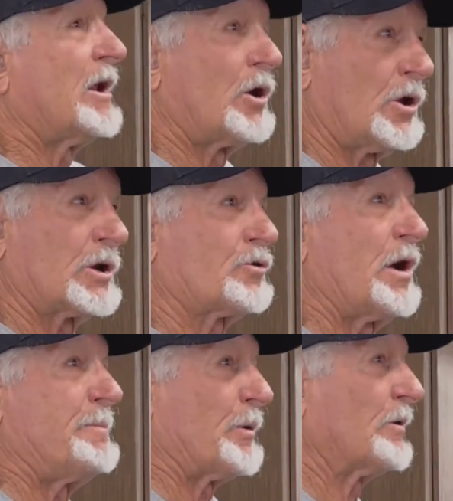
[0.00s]
on a
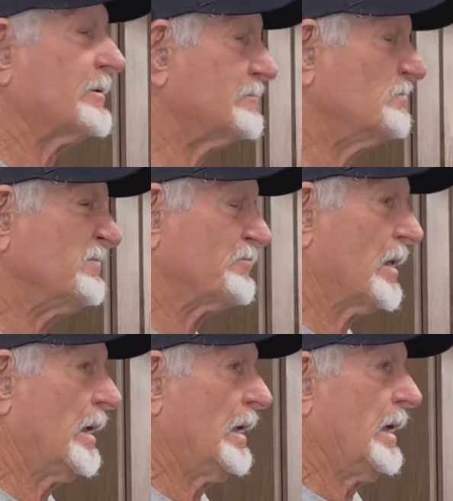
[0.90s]
creeper.
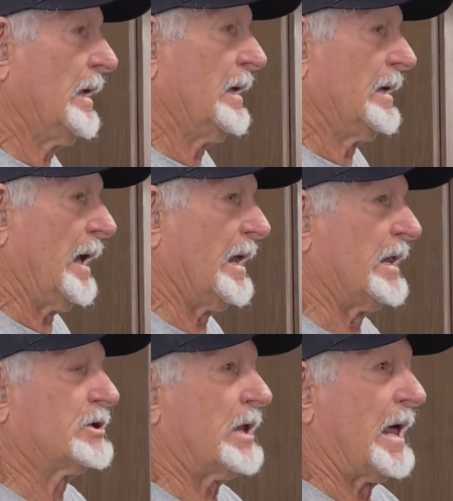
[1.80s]

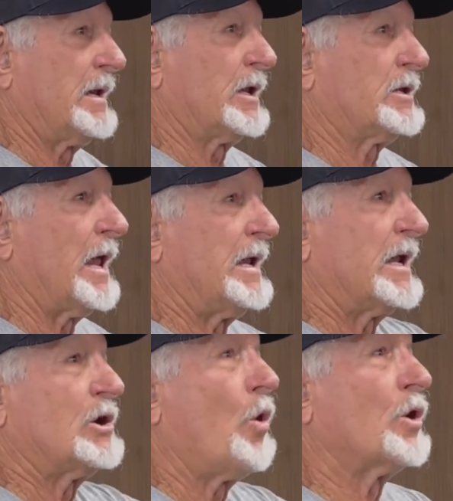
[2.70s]
And
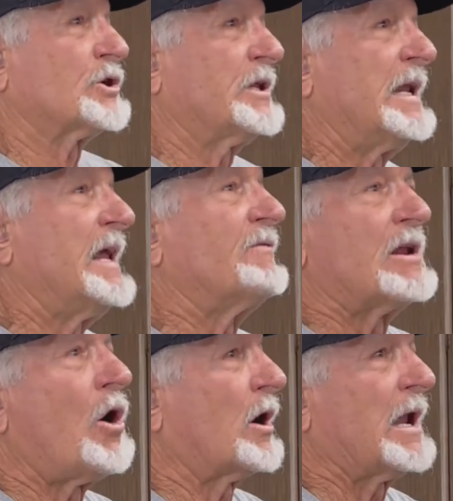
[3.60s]
the doors didn't
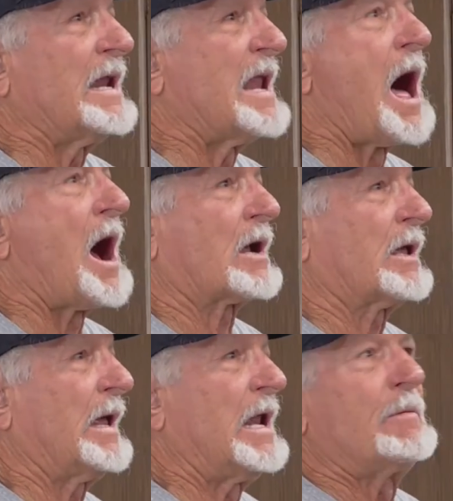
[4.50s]
even hardly lock.
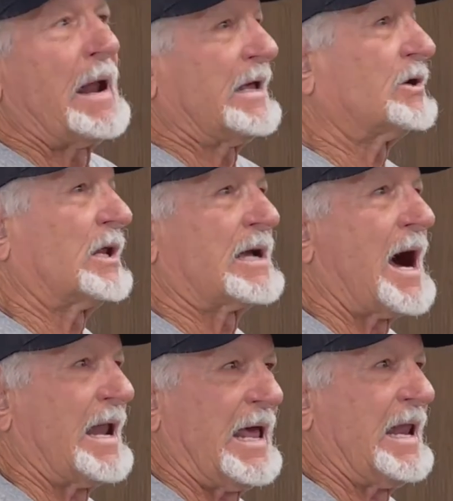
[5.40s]
Anybody could have
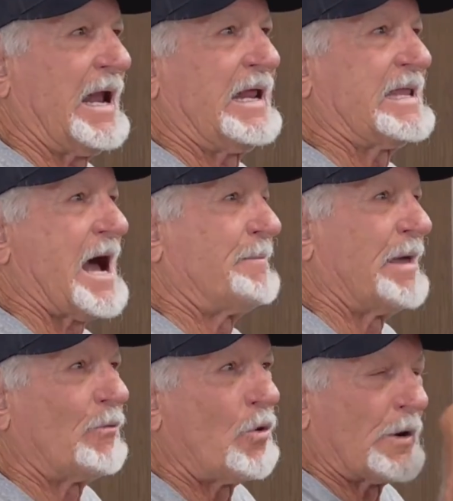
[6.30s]
got in anytime
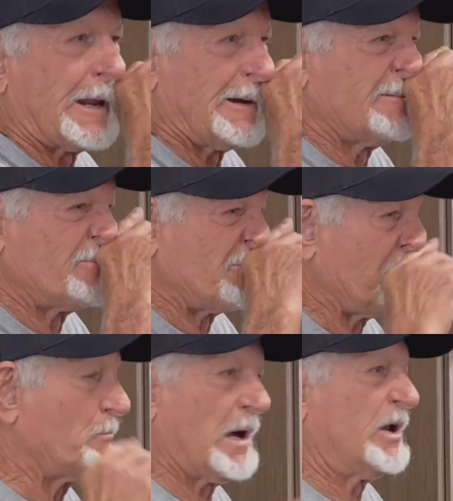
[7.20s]
they wanted,
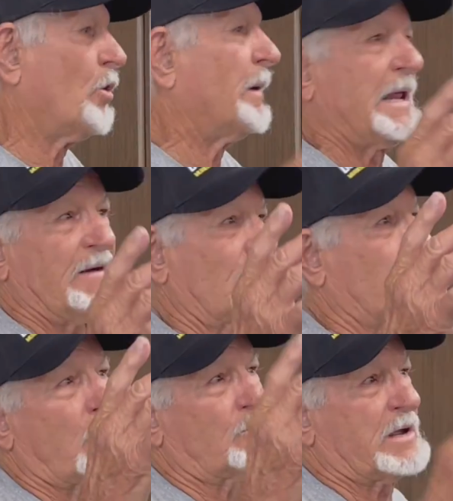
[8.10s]
but nobody ever
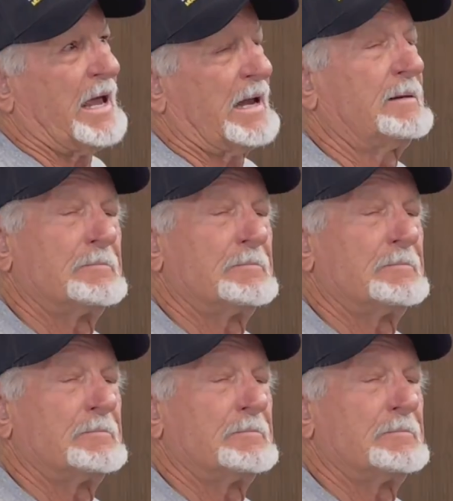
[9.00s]
broke in.